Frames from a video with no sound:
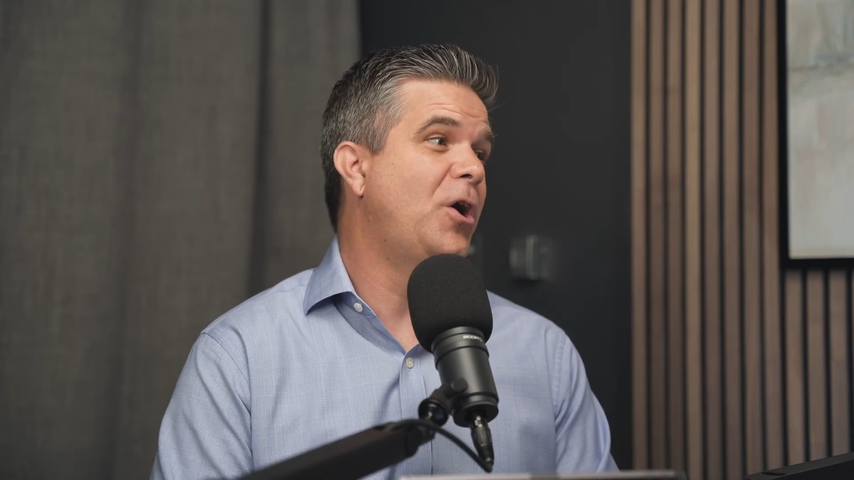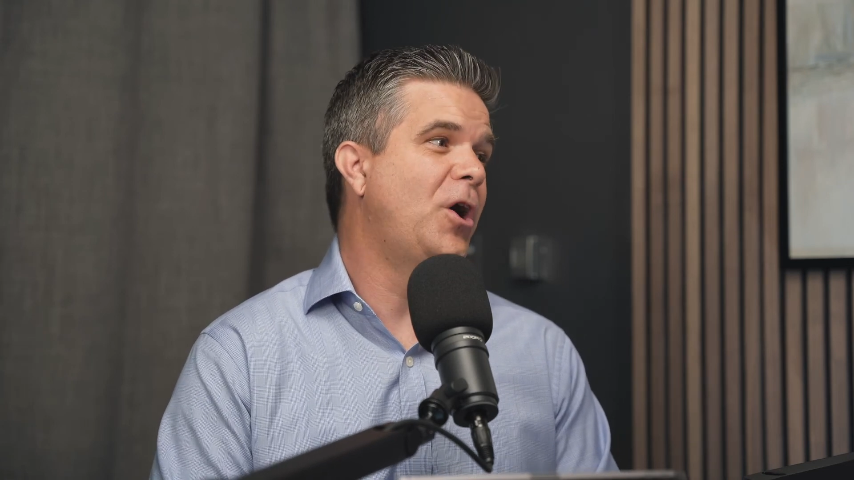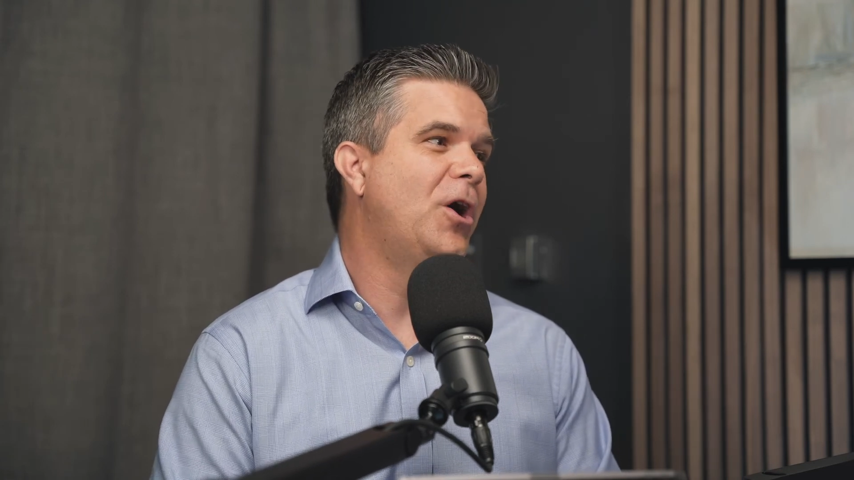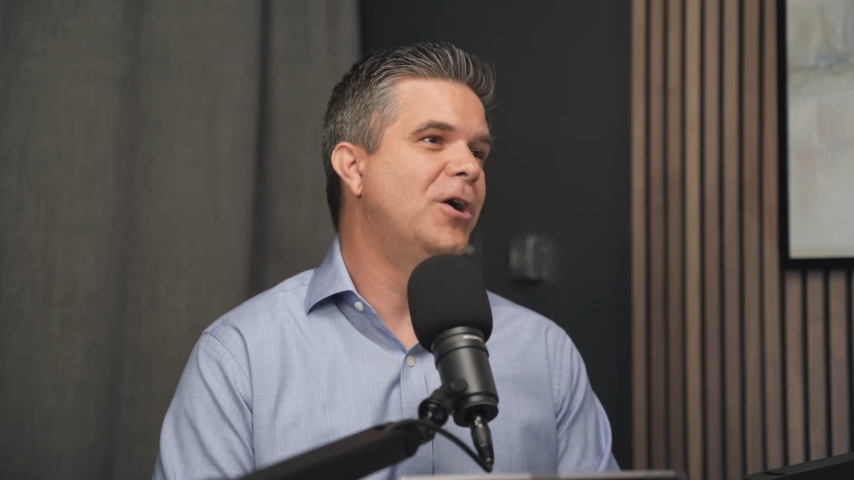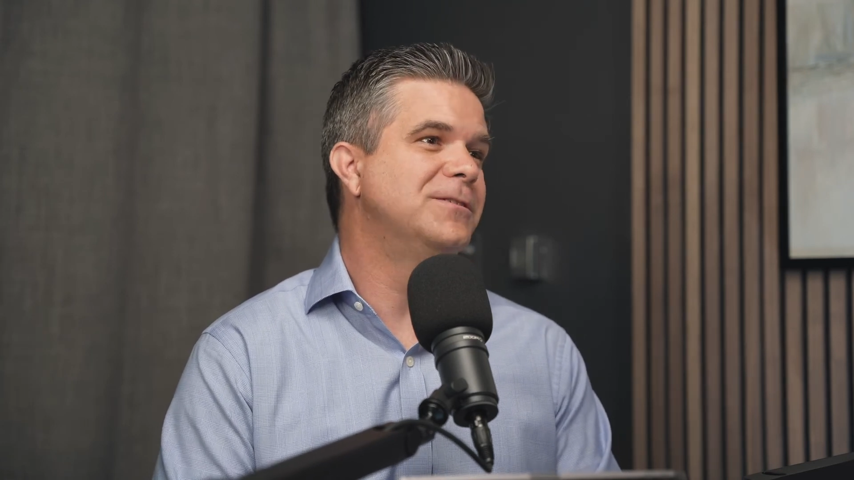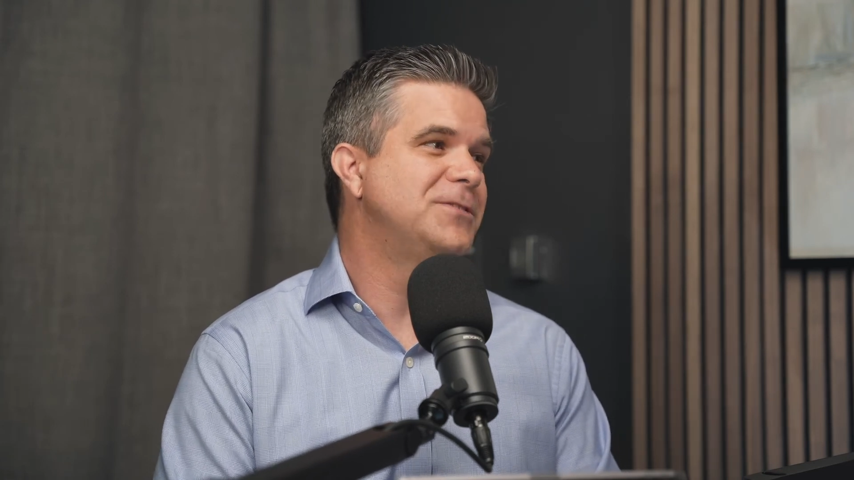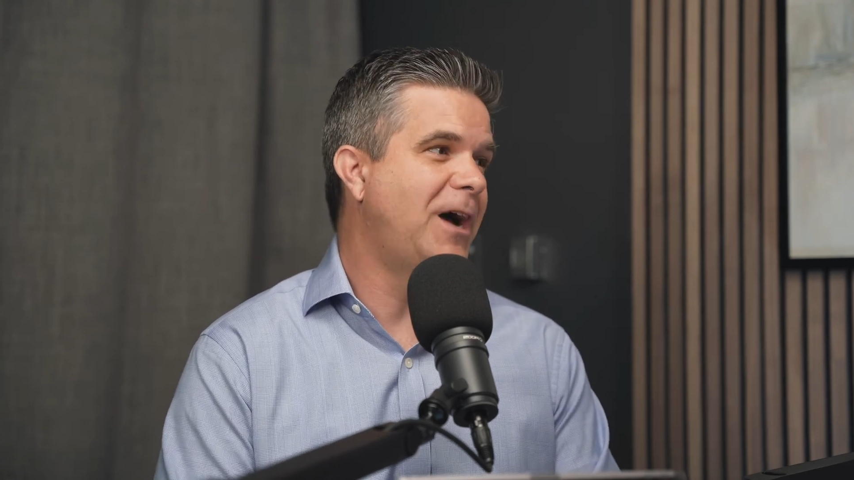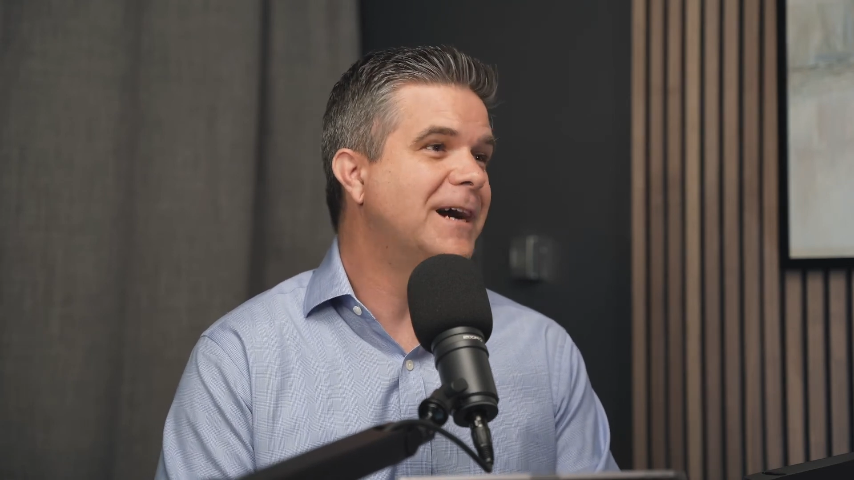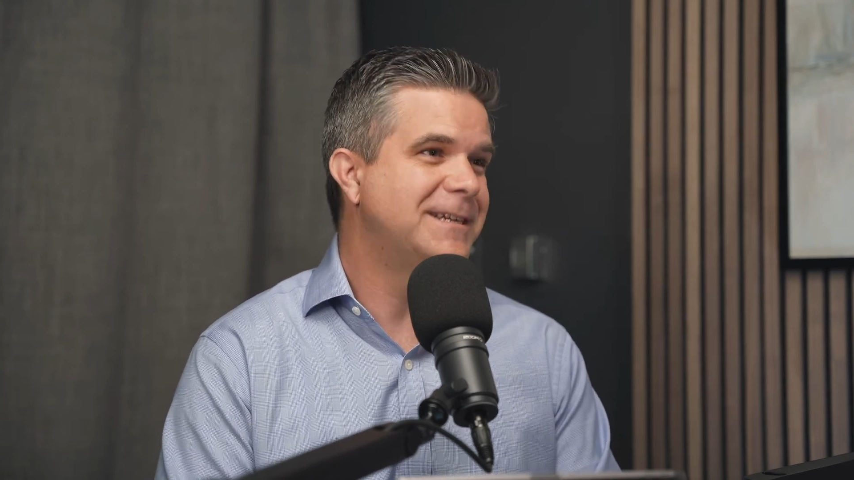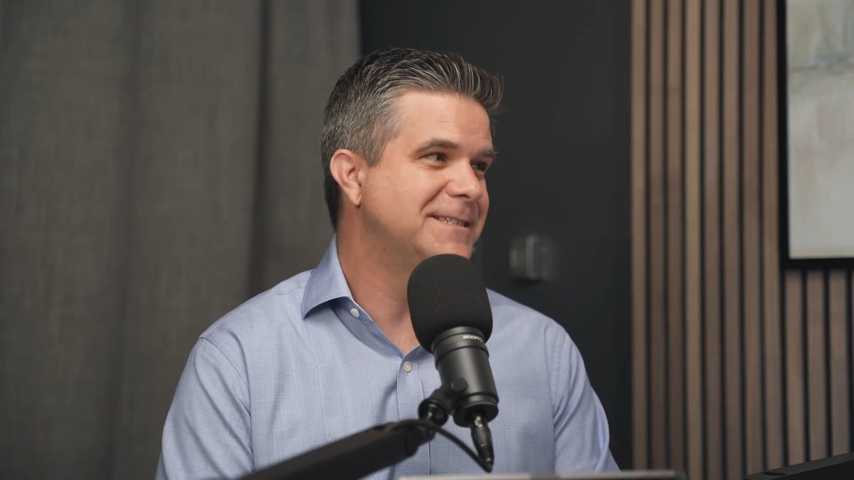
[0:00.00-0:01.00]
call,
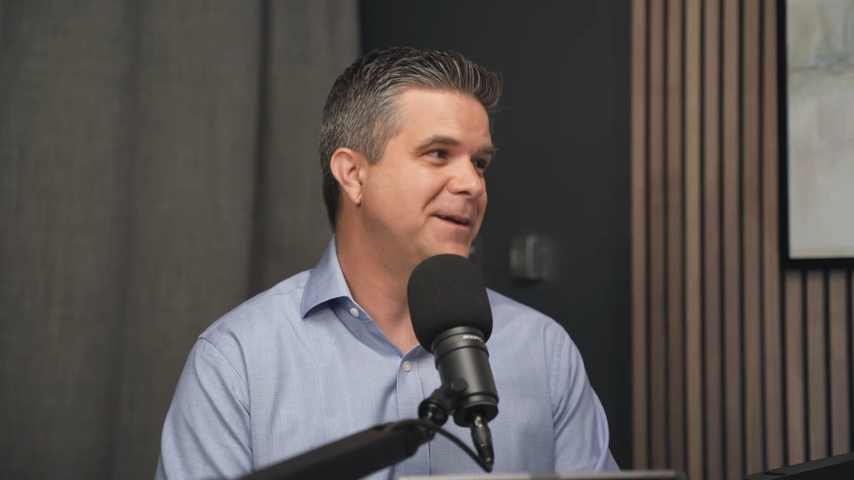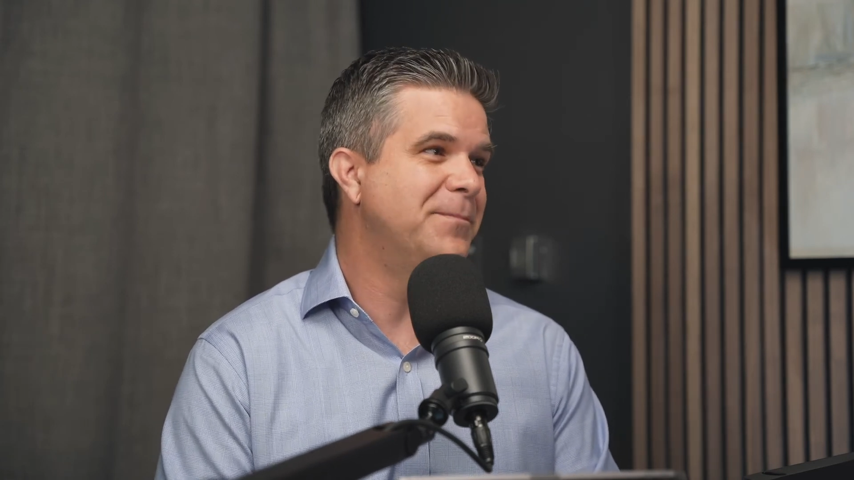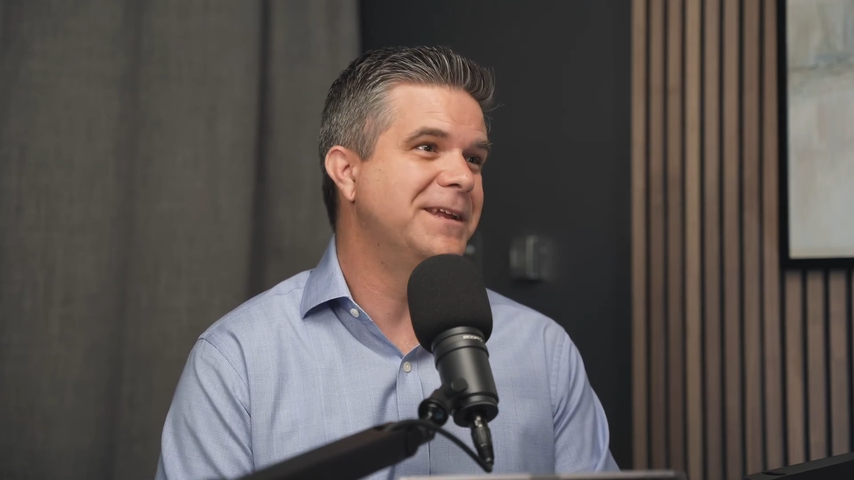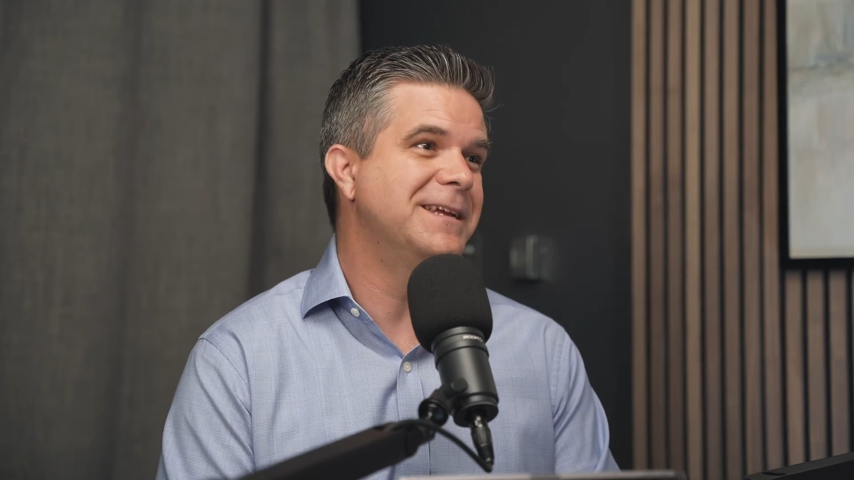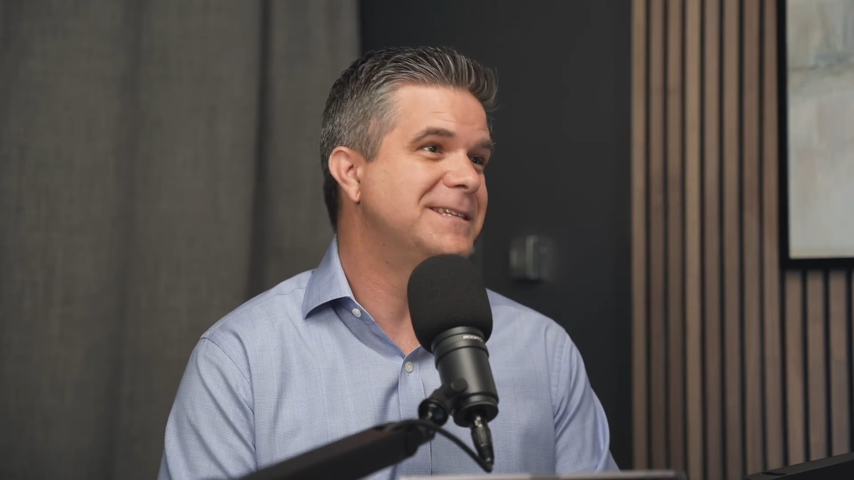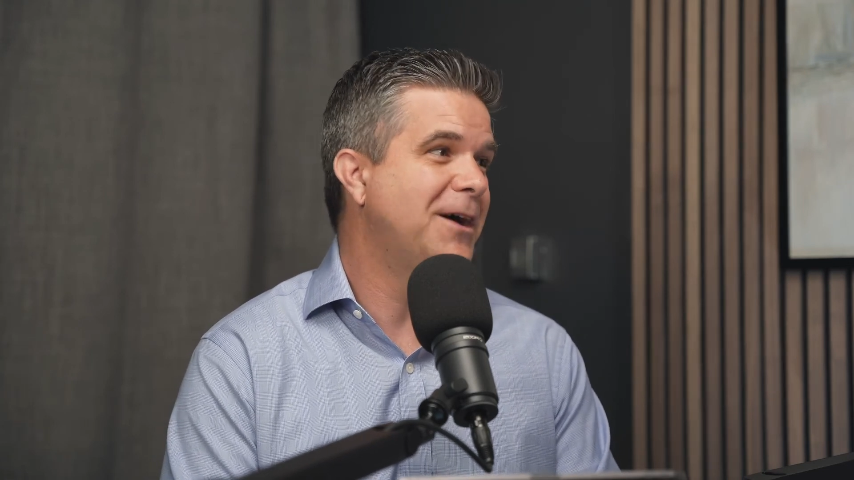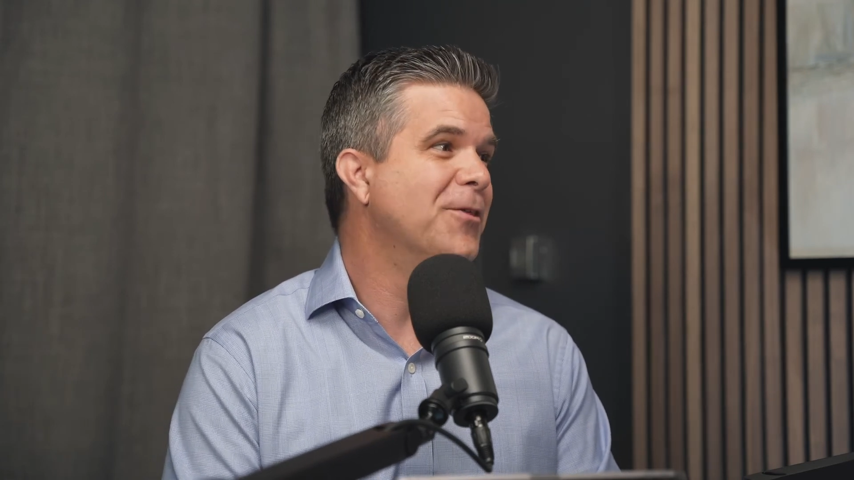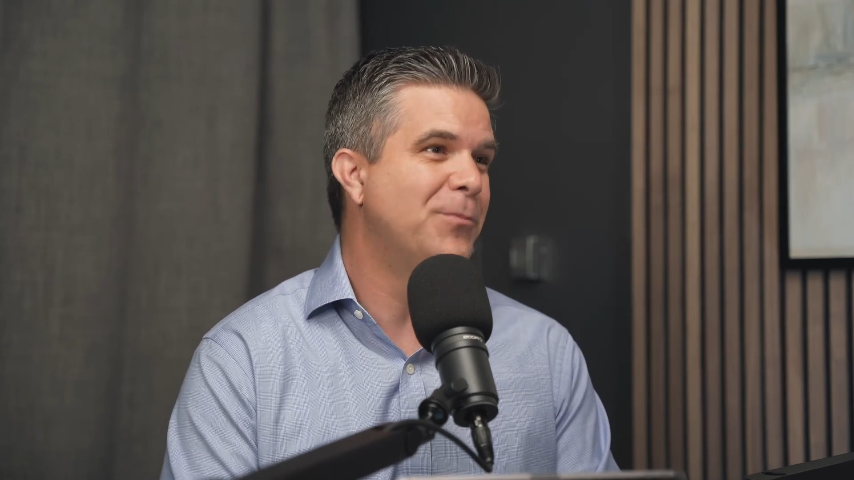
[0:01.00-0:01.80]
talk to somebody and tell them